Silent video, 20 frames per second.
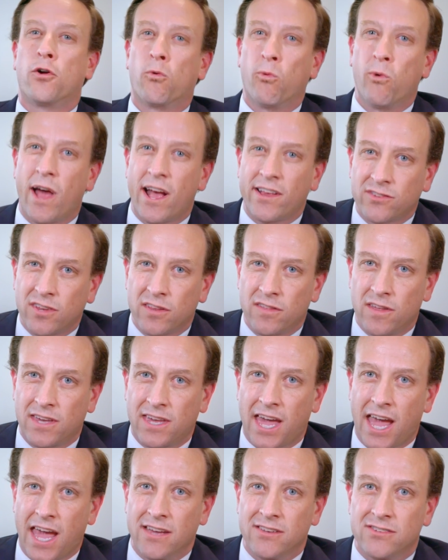rest of the
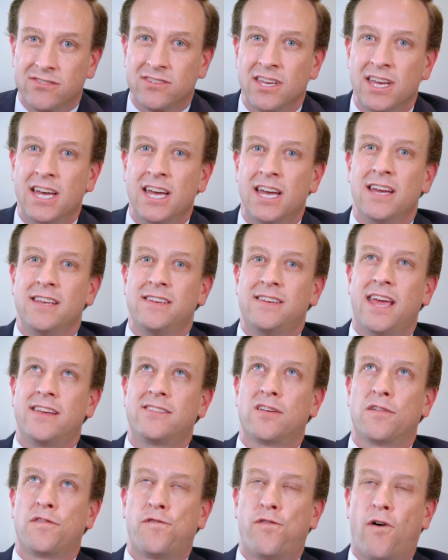case
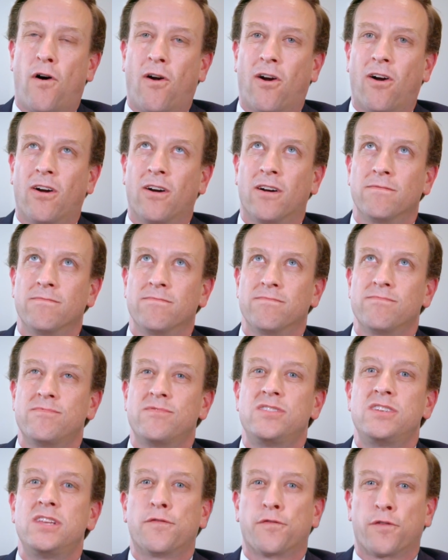takes a far
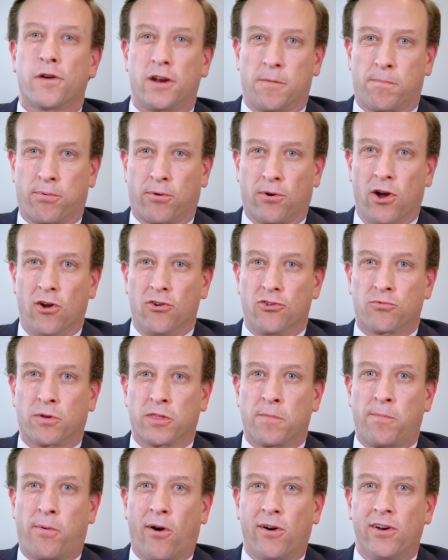different approach where
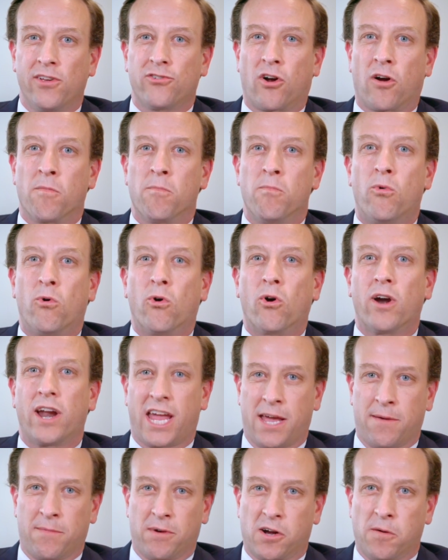the parties are more
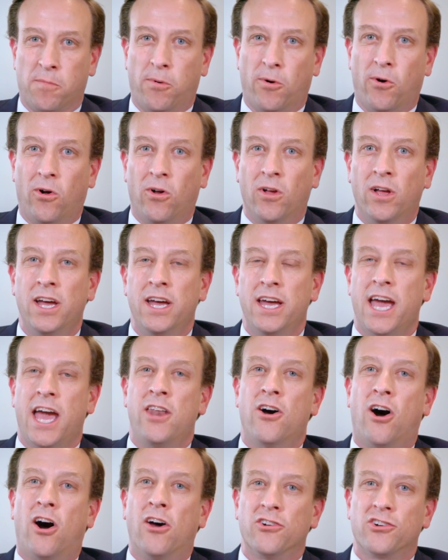amicable
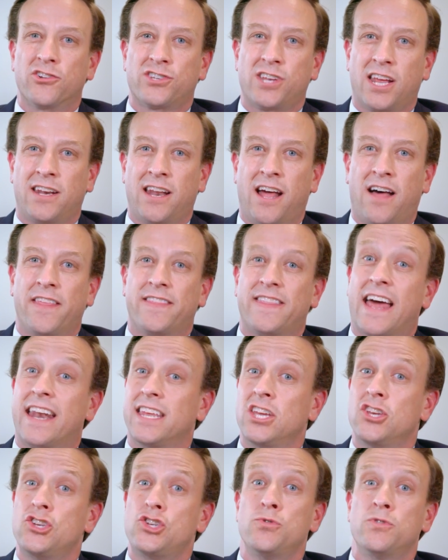and understand now that
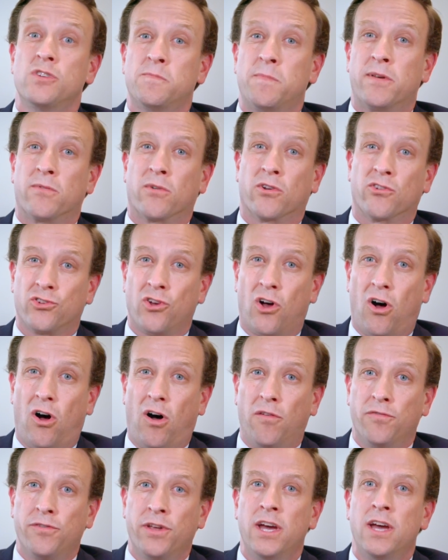that issue has been
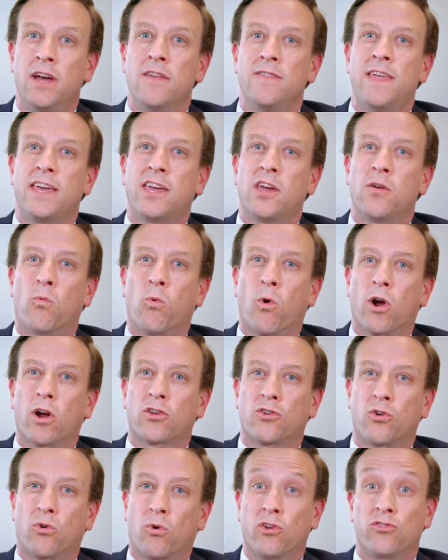resolved, they can
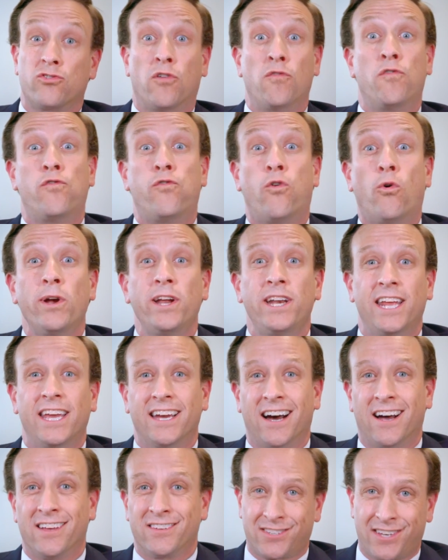work towards
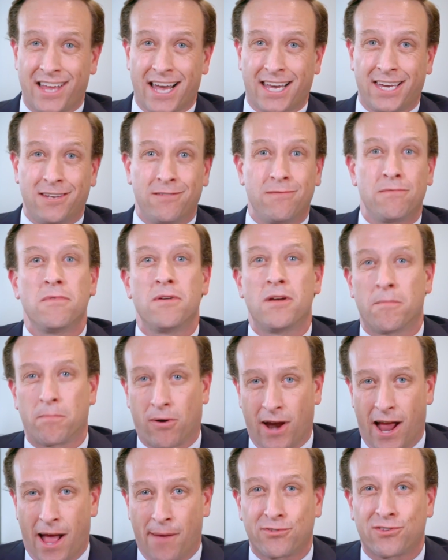avoiding a second,
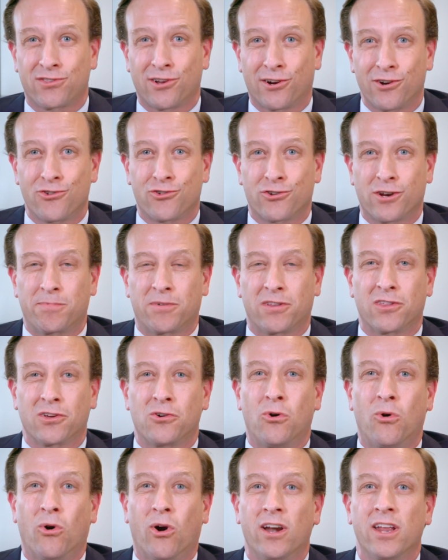perhaps third trip to the
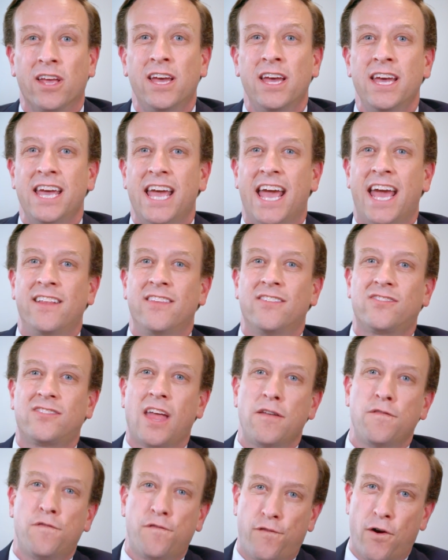court and
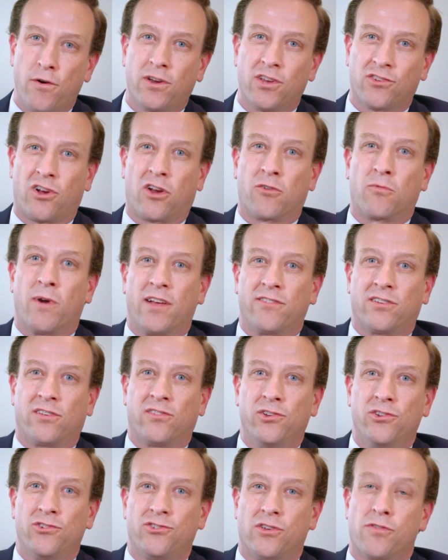instead focus on
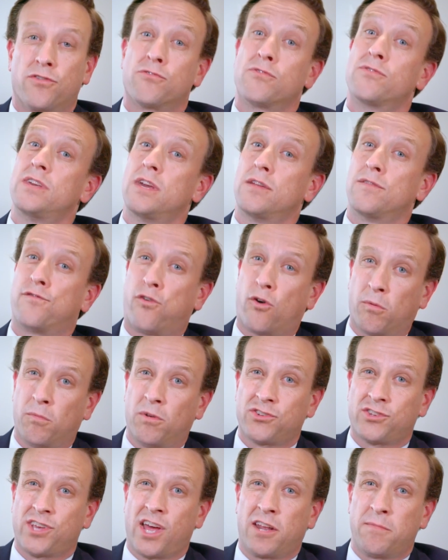resolution through the informal
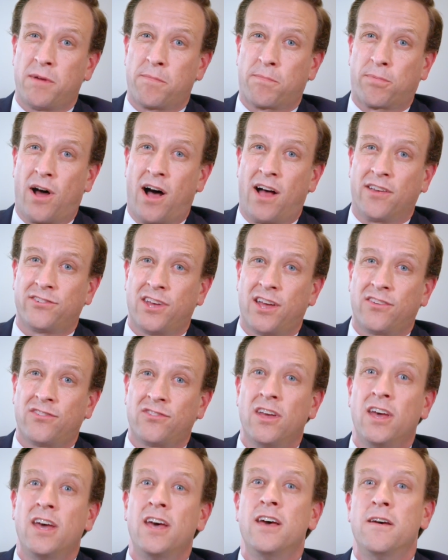settlement
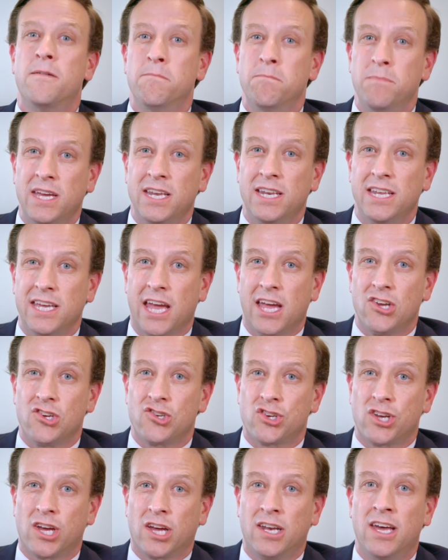process,
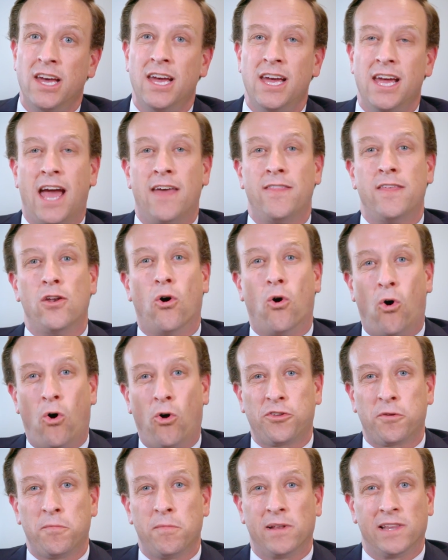mediation, and then
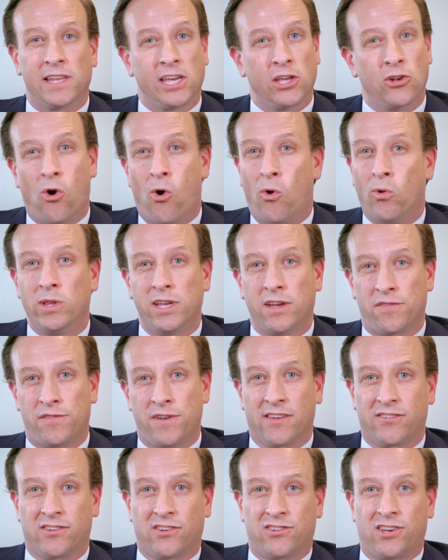ultimately, and only if
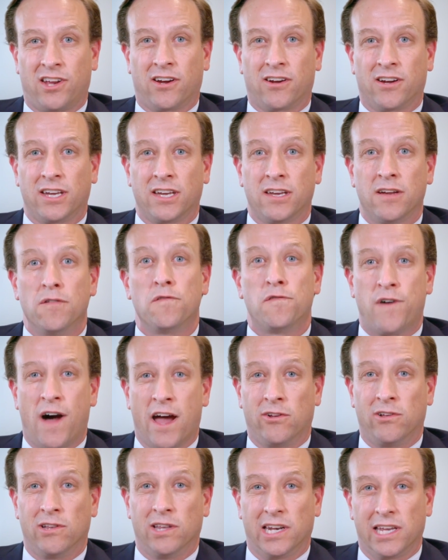necessary,
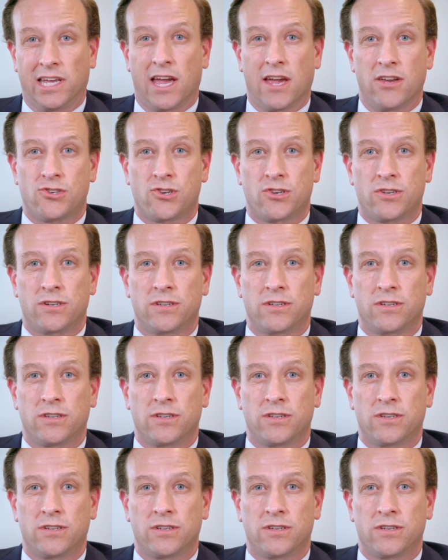final litigation.